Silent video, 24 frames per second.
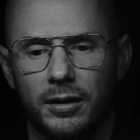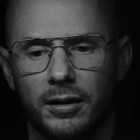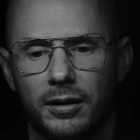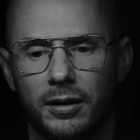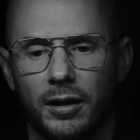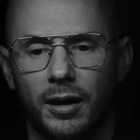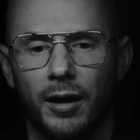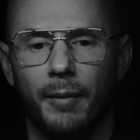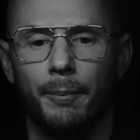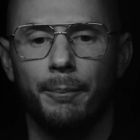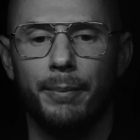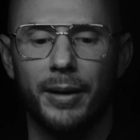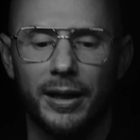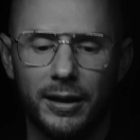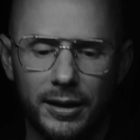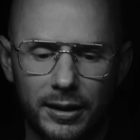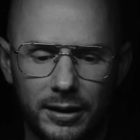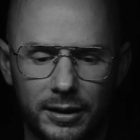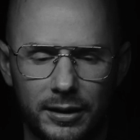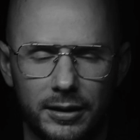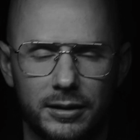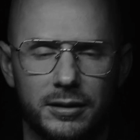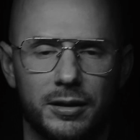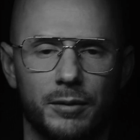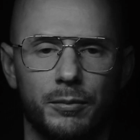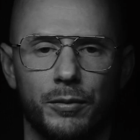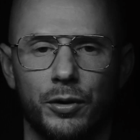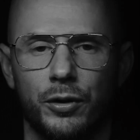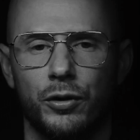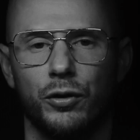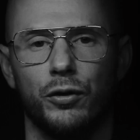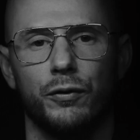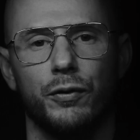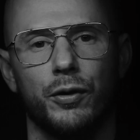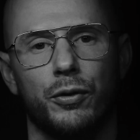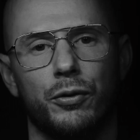the ability to
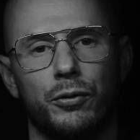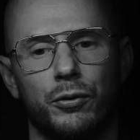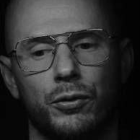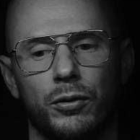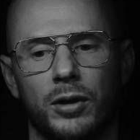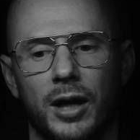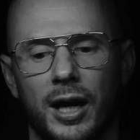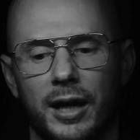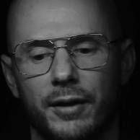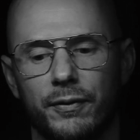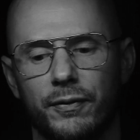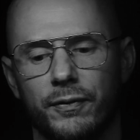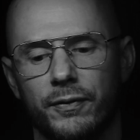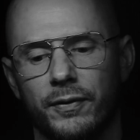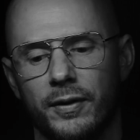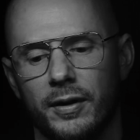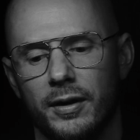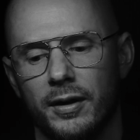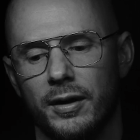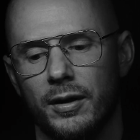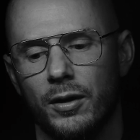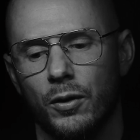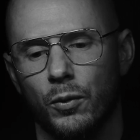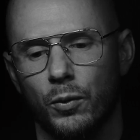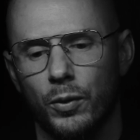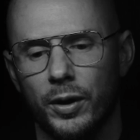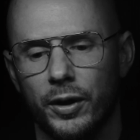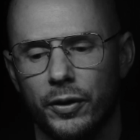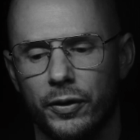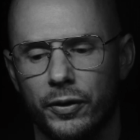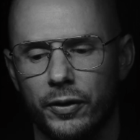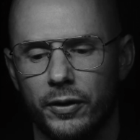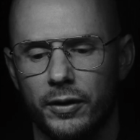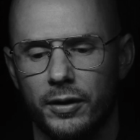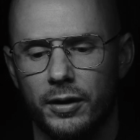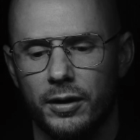maneuver through life
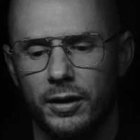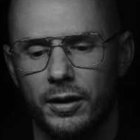with